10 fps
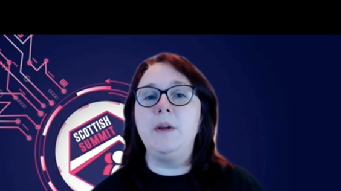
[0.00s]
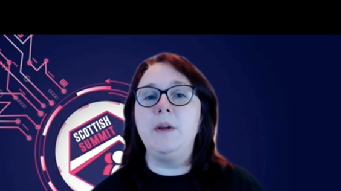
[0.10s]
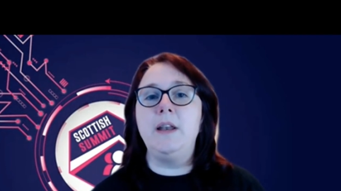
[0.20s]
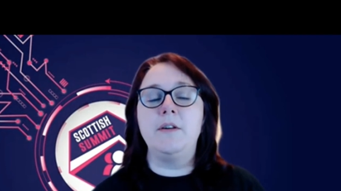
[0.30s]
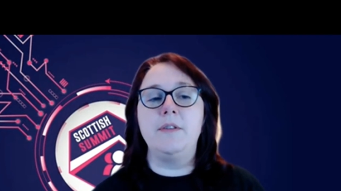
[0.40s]
we
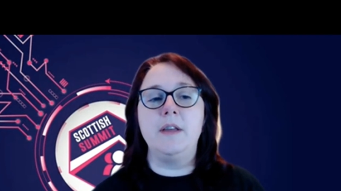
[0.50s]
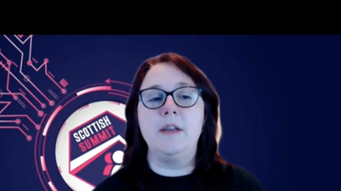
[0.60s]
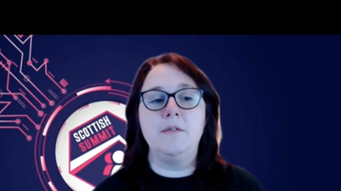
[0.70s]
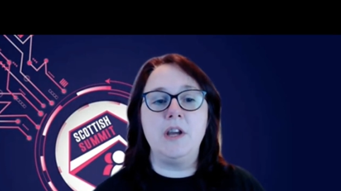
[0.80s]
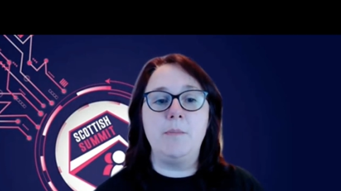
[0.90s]
now think
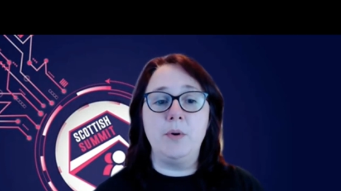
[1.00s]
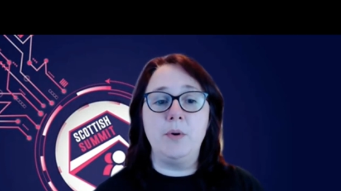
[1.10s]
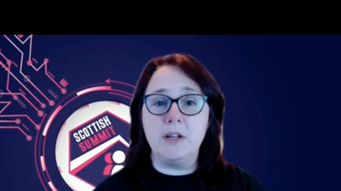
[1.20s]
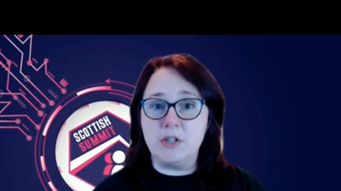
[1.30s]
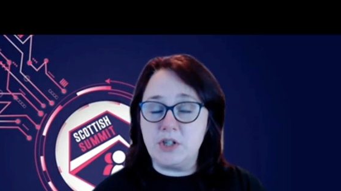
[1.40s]
of
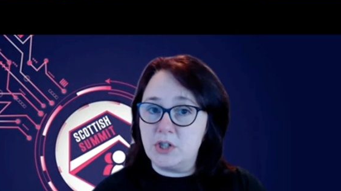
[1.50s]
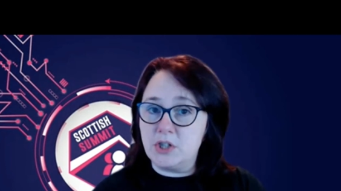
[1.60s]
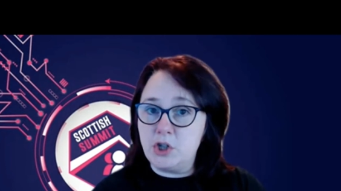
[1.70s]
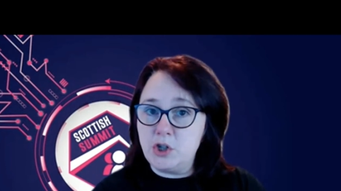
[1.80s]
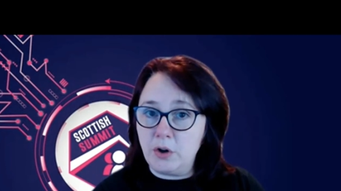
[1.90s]
SharePoint as just the
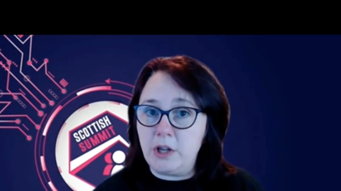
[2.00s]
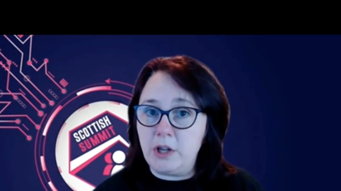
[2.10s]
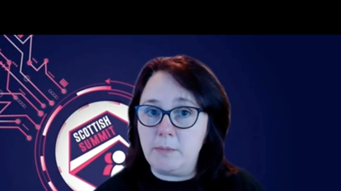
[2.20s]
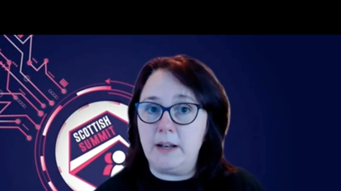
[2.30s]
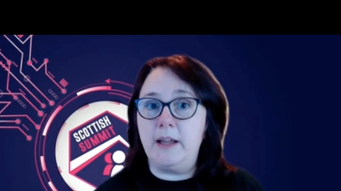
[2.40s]

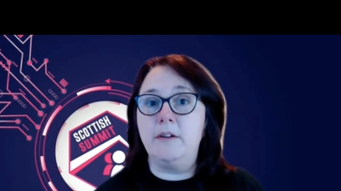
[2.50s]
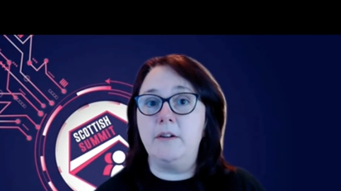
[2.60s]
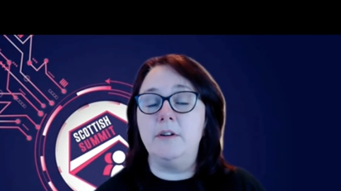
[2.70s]
document layer,